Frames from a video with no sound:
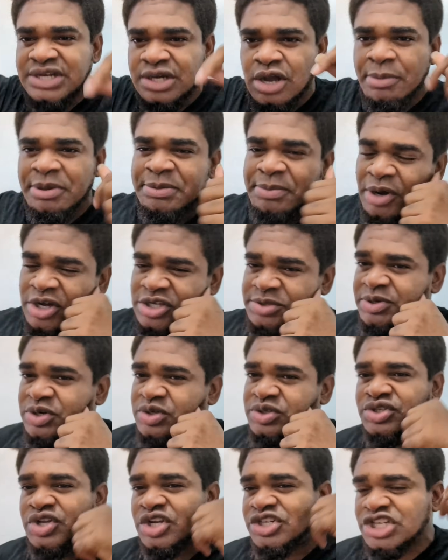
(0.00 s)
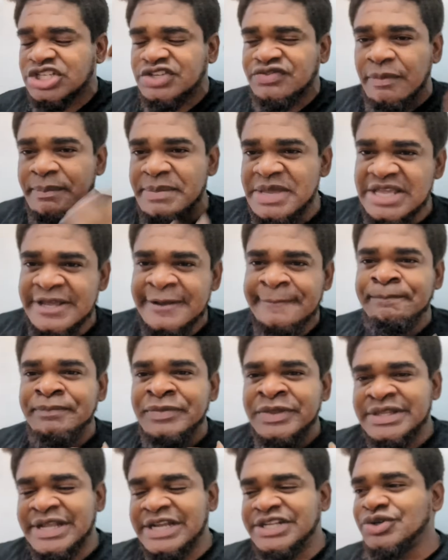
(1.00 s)
the comment box below. It's not just for me
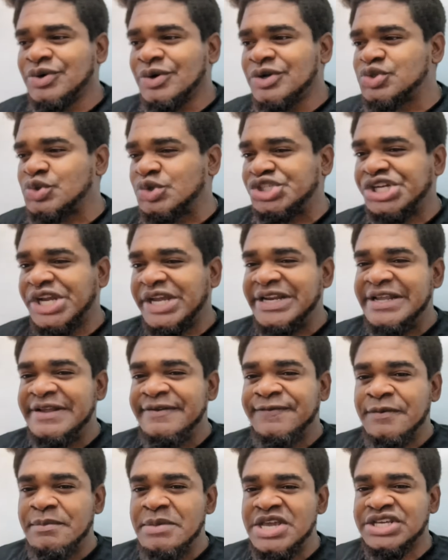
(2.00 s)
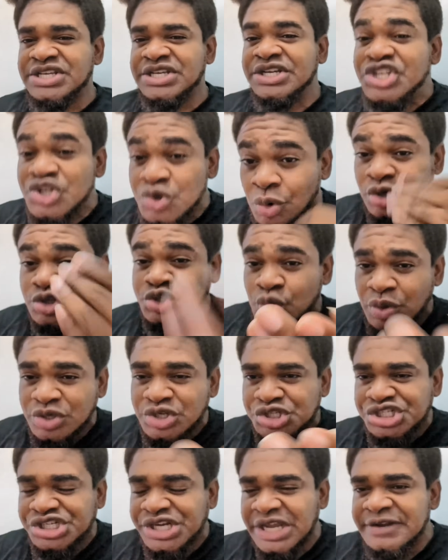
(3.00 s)
that you're also sharing information. You also
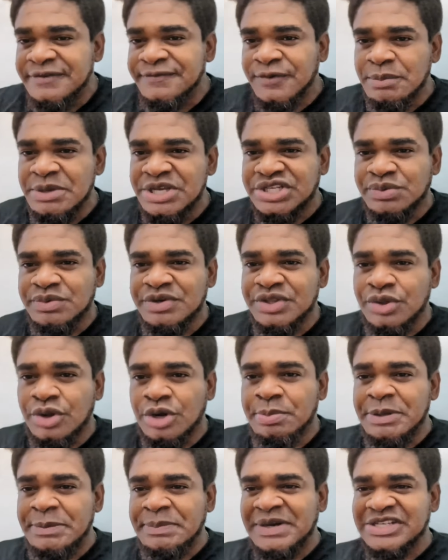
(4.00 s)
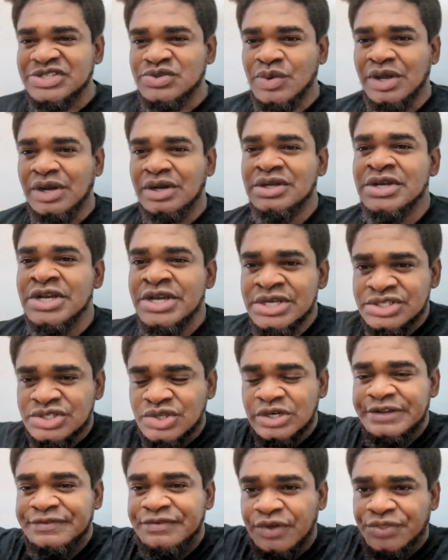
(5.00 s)
want to share information with other people as well.
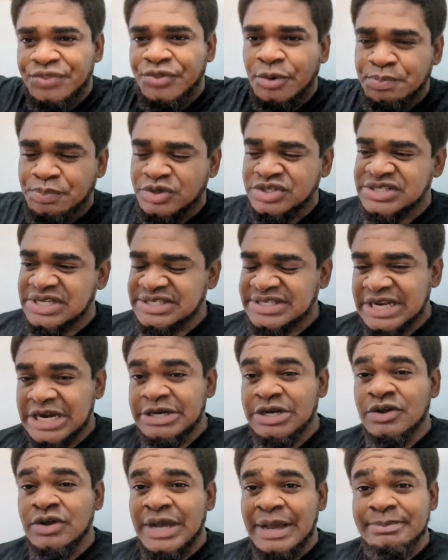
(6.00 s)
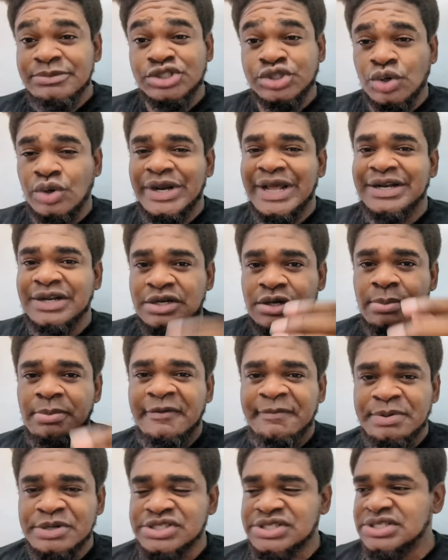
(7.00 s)
So leave your thought process. And I'm sure that a
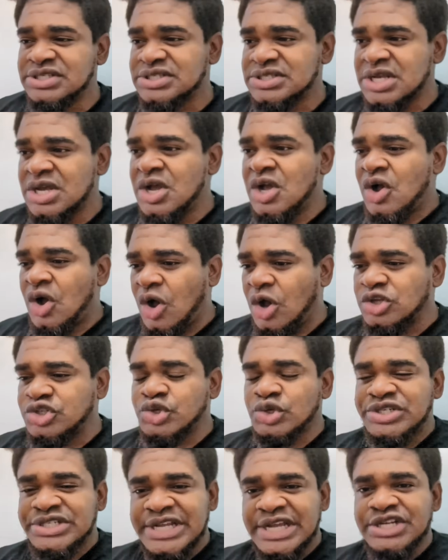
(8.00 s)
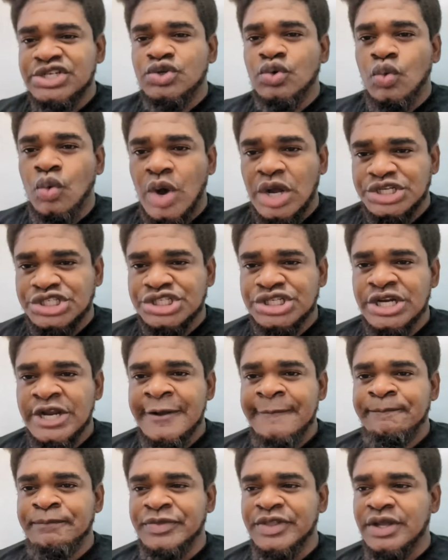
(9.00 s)
number of persons also tend to watch watch
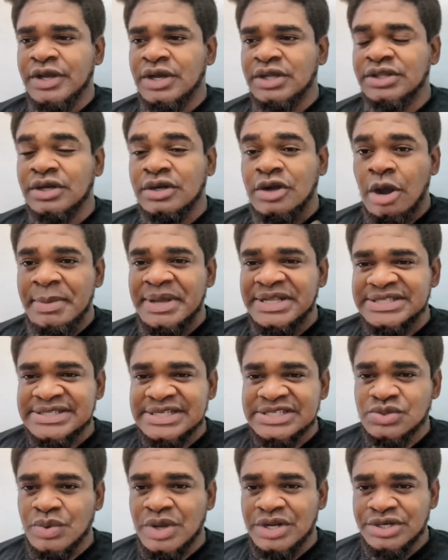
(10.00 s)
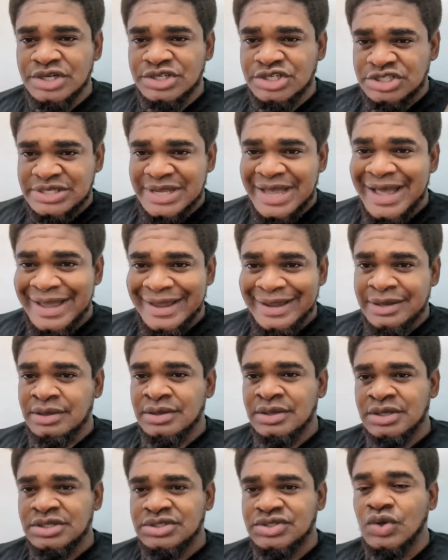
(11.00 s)
the the comments as well, not just I.
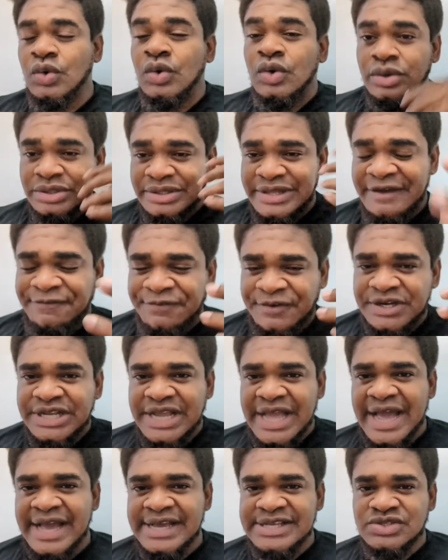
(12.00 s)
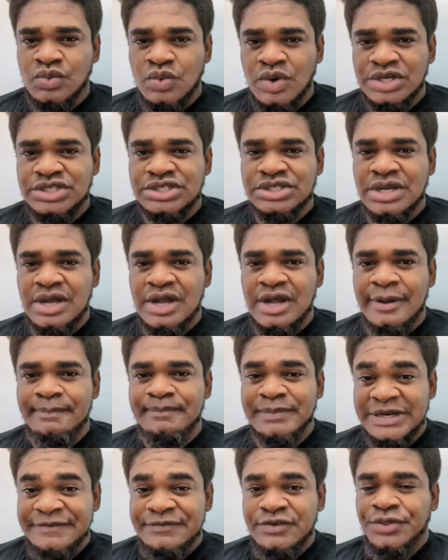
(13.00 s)
So definitely, guys, watch.
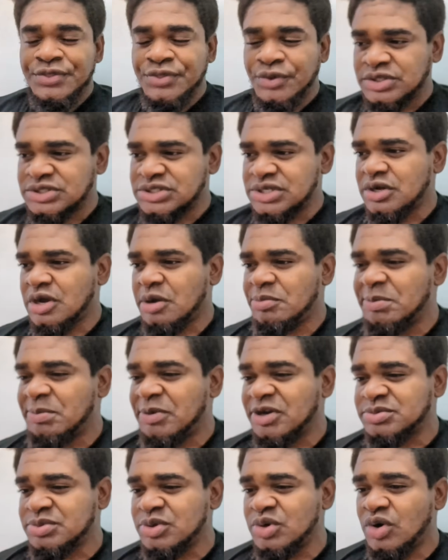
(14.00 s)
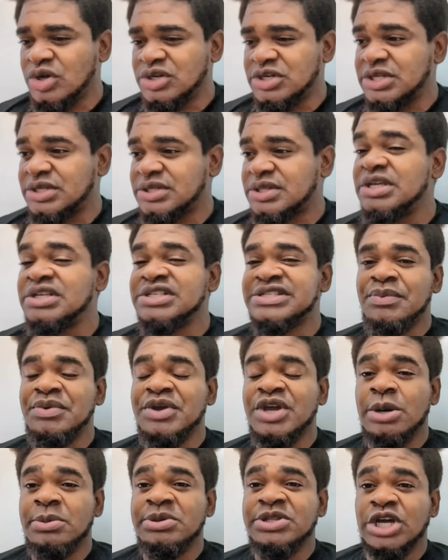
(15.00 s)
Uh, leave your thoughts in the comment box below on the things that
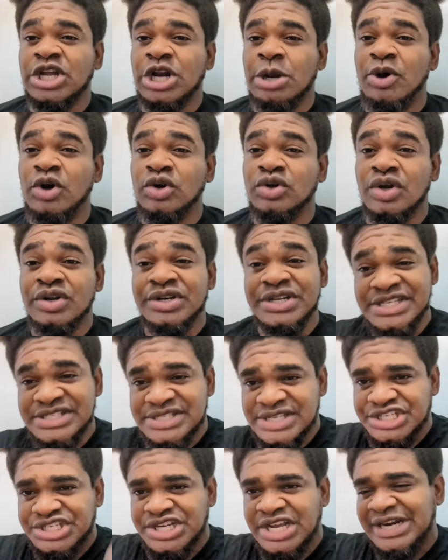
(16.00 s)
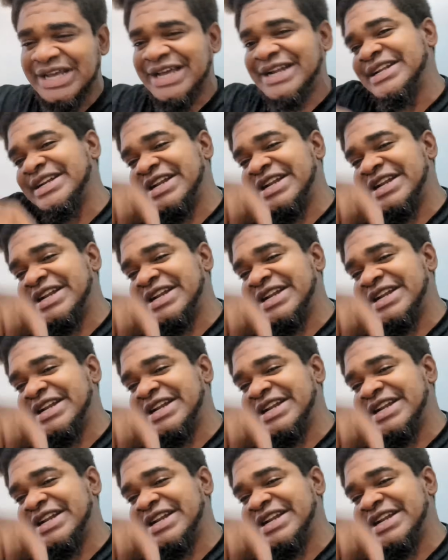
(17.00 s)
we're gonna be talking about on this year channel and the